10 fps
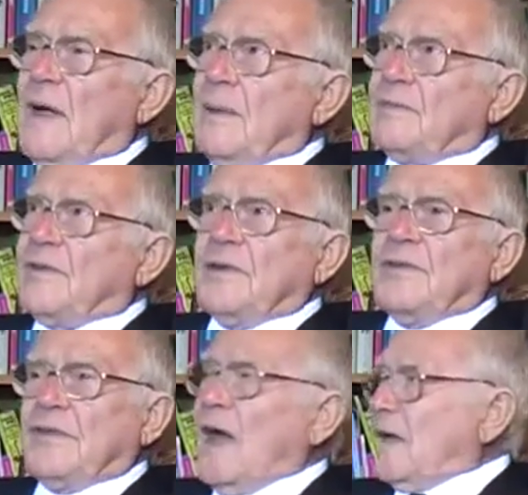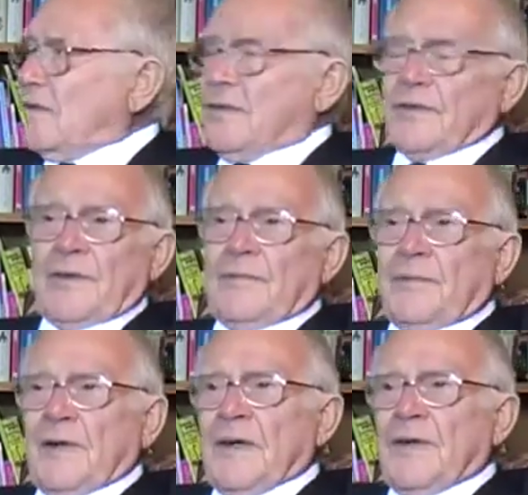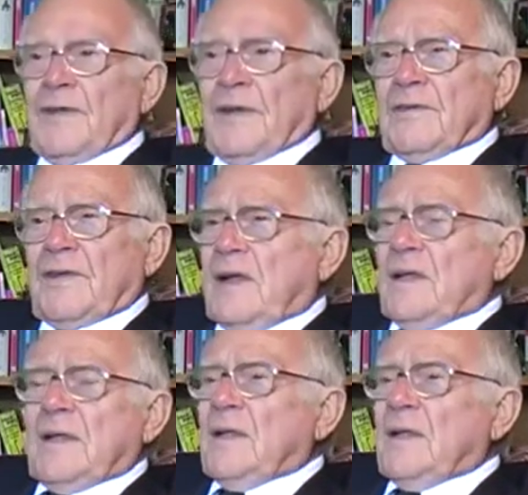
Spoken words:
upturned taxis on fire and things like that.